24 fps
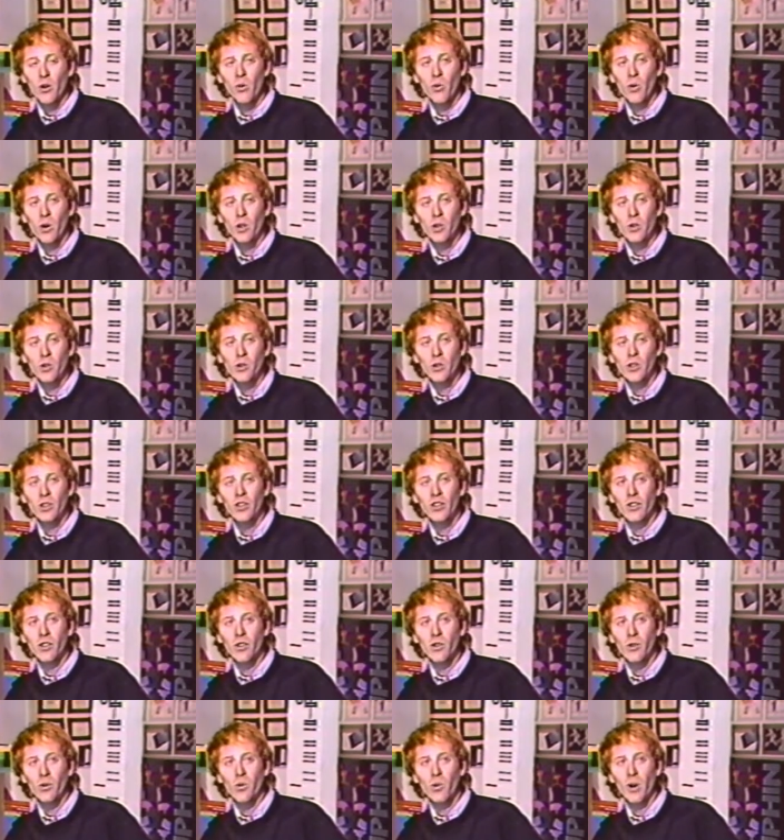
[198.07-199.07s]
where you could,
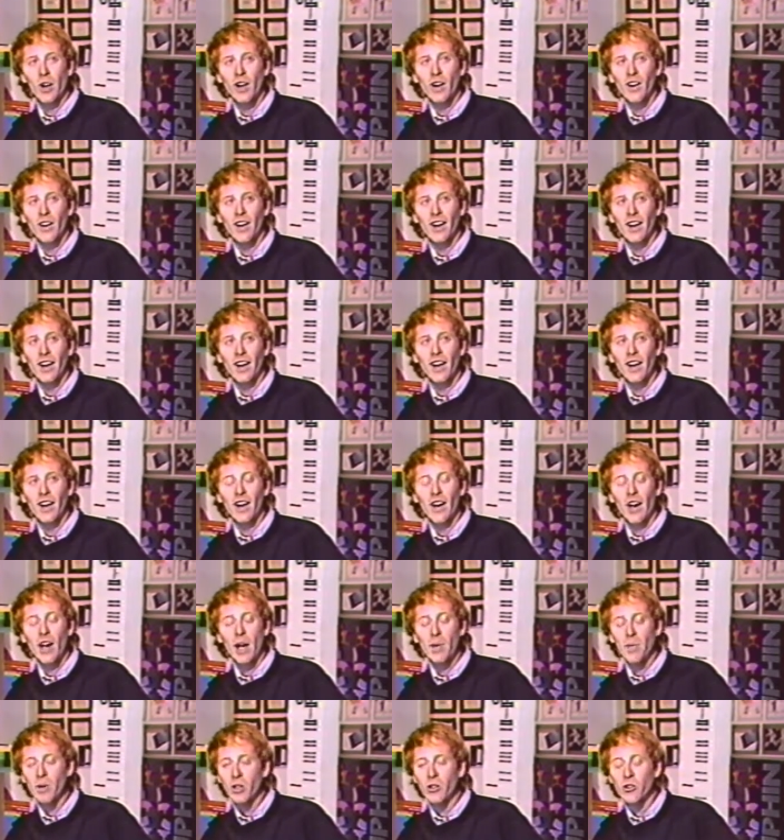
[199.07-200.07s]
where
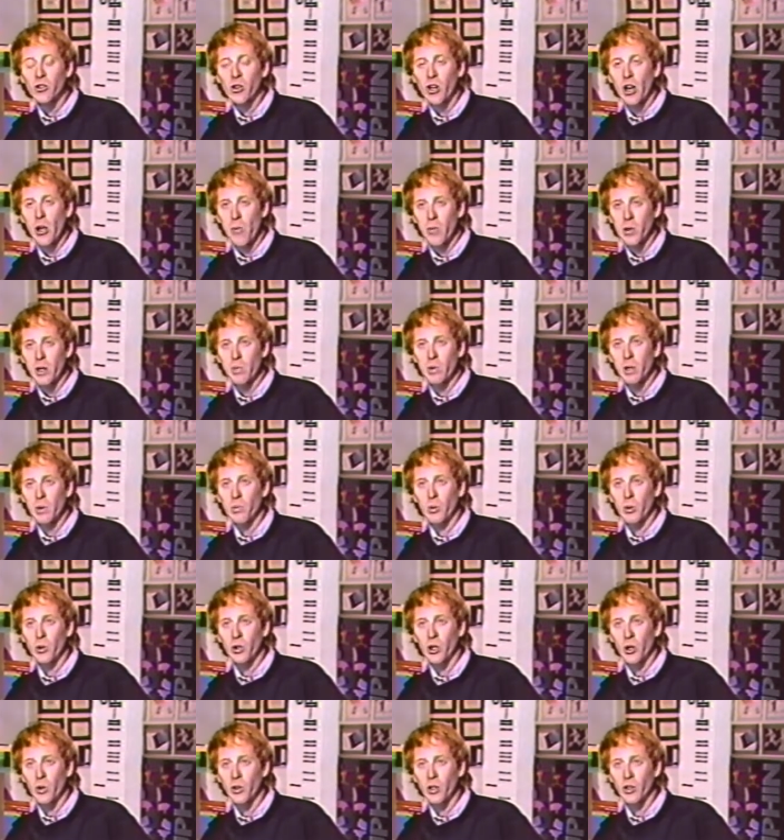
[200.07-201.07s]
I'm not sure how many people
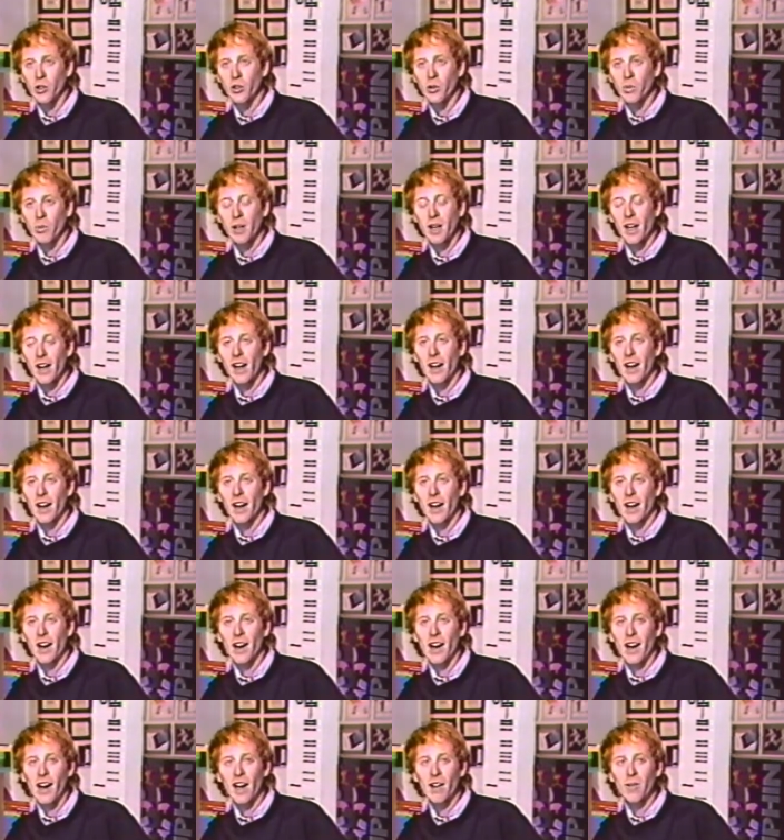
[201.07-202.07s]
noticed, but
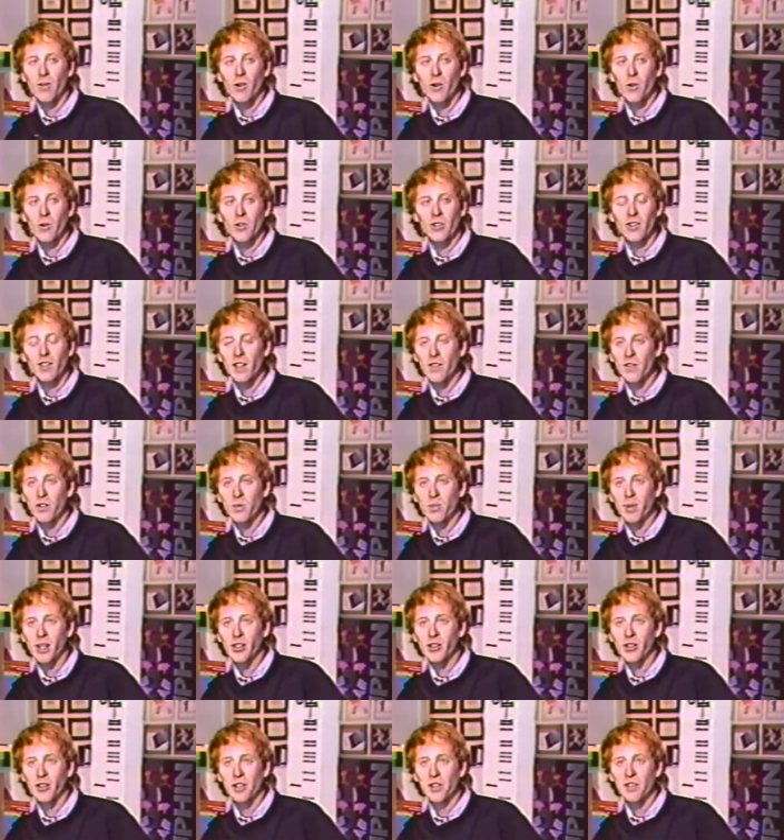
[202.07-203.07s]
I've always loved
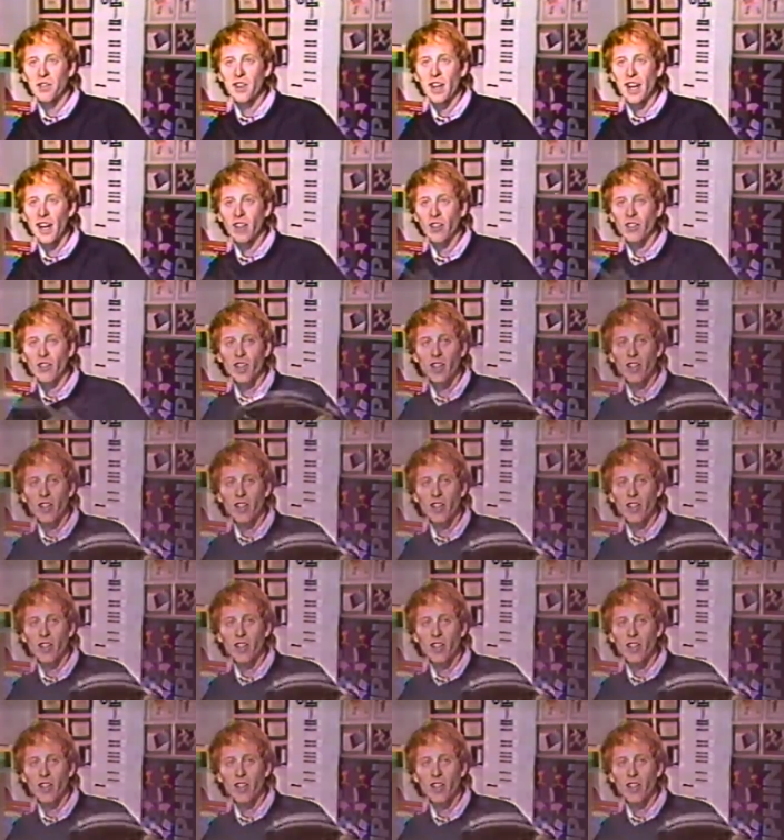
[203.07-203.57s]
special effects,